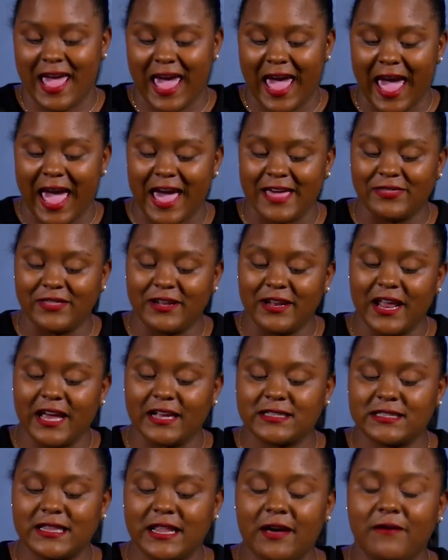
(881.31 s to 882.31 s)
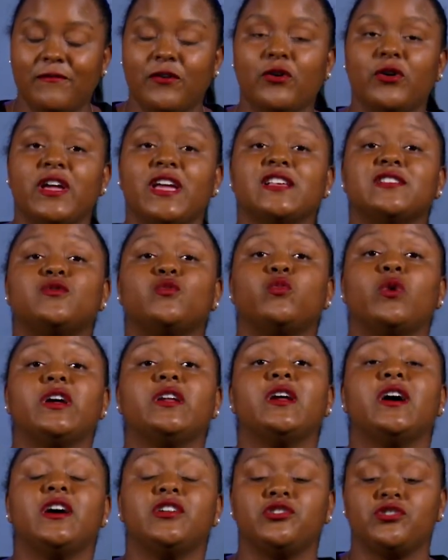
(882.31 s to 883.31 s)
And the next level is
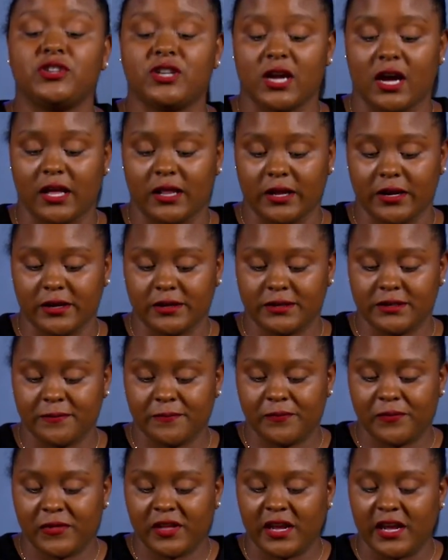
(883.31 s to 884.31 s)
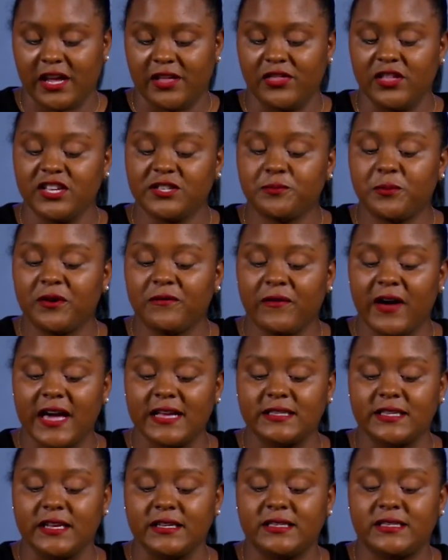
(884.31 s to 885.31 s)
$100, and this
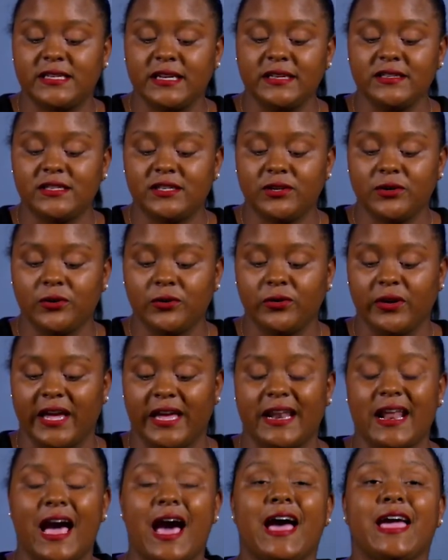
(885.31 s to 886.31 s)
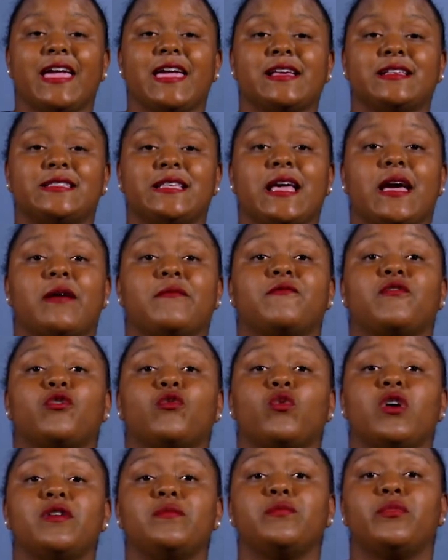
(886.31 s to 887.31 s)
provides a dental and eye exam for
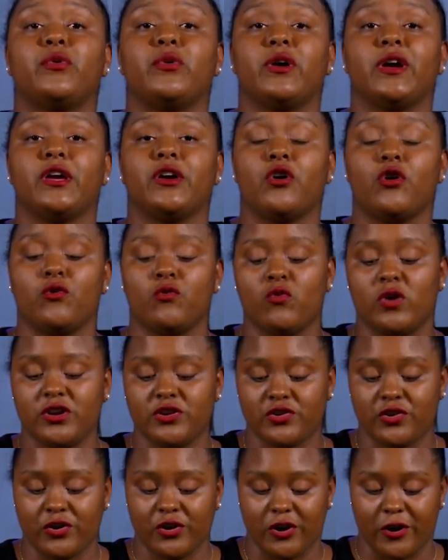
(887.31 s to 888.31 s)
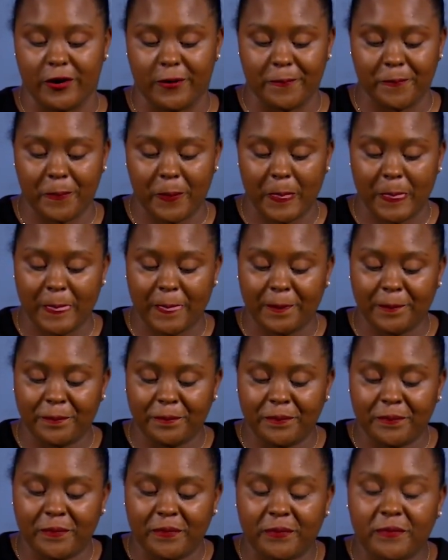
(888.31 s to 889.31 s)
1 boy or 1 girl.
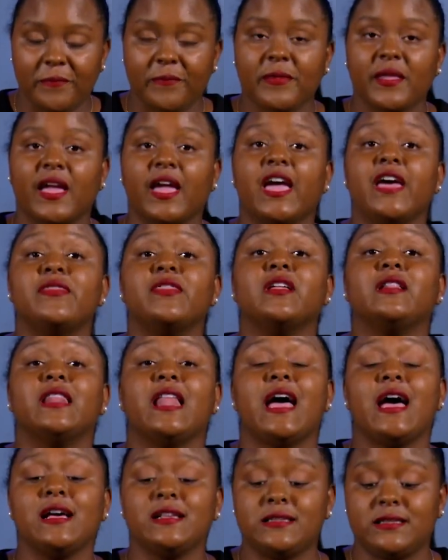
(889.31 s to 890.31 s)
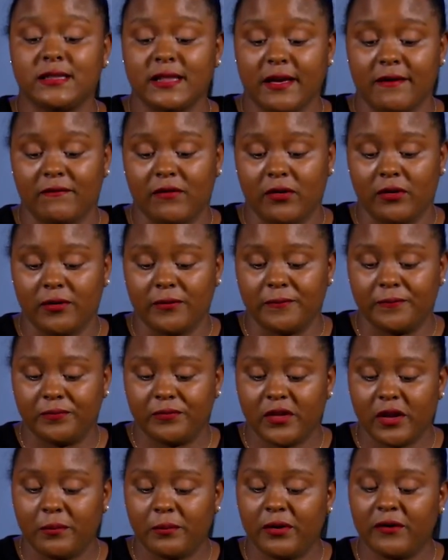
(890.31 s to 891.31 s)
And the last level
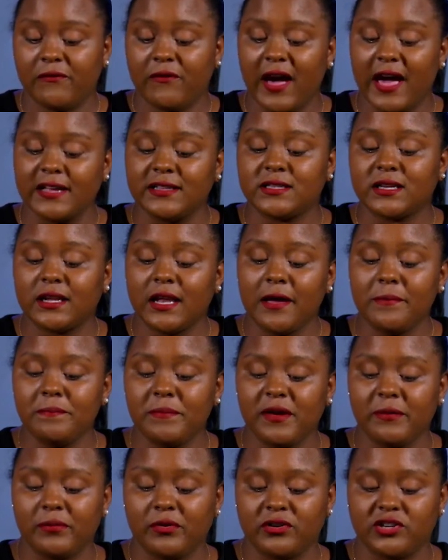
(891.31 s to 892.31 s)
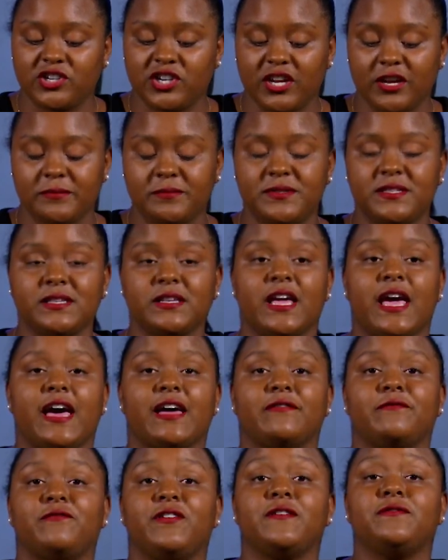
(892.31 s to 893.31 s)
provides club memberships
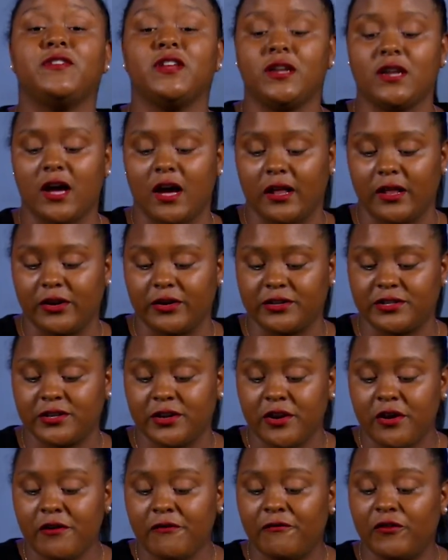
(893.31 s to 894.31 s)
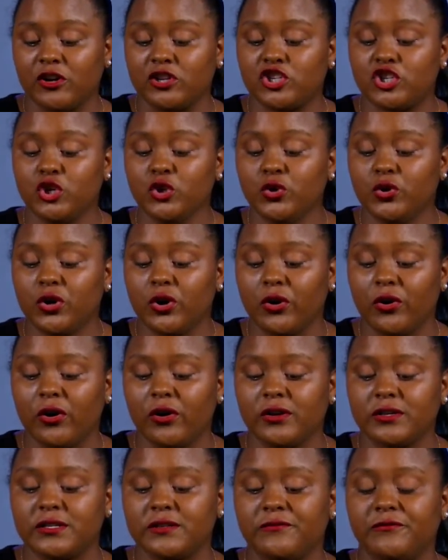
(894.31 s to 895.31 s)
at $50 for 2
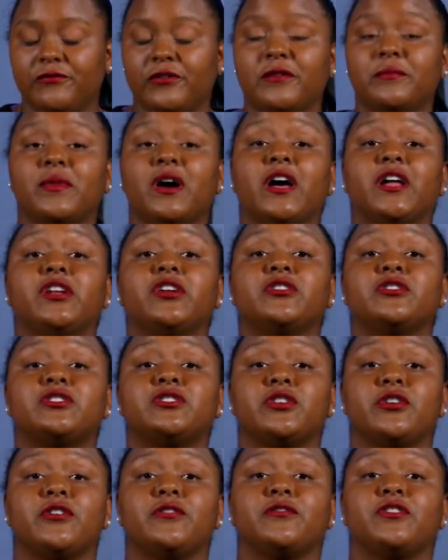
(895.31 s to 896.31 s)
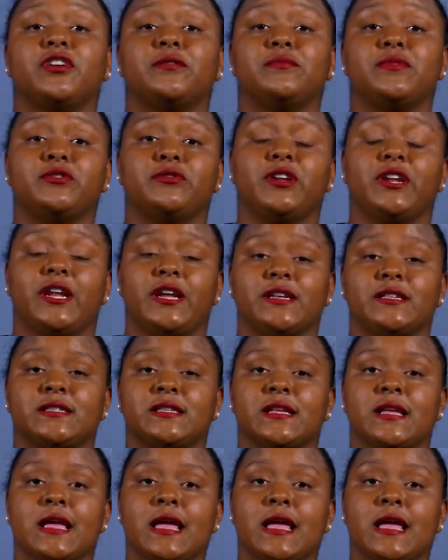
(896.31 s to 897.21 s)
girls from underserved communities.